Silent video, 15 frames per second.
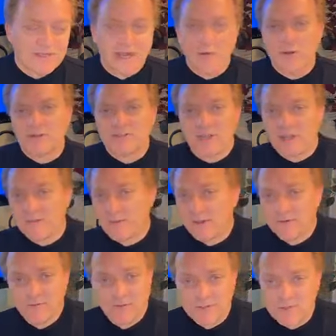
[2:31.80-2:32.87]
we're going to talk
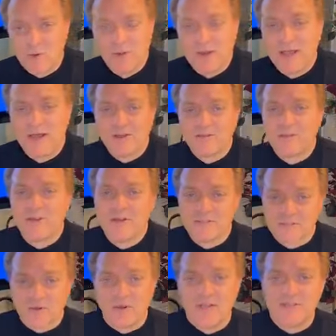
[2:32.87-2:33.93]
about what's going on out there.
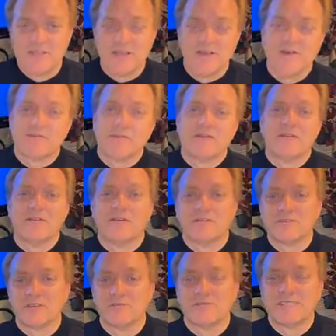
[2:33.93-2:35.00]
It's crazy out there. There are
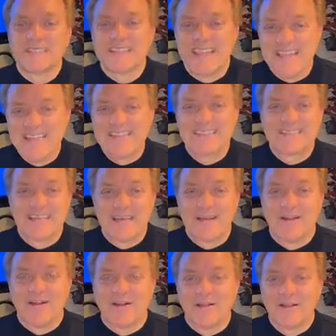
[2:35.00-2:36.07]
some states that
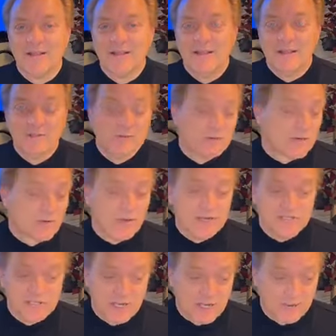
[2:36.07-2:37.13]
are doing a
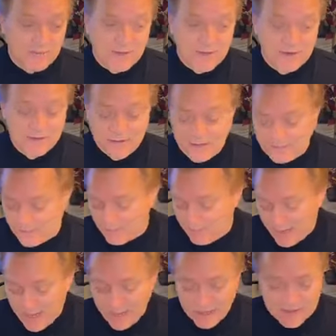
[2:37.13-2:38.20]
great job. They have a
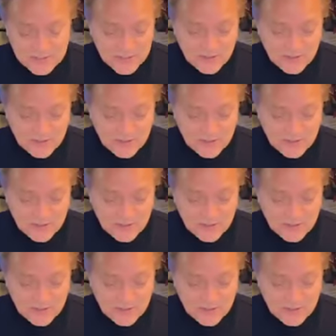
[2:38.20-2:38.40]
balanced,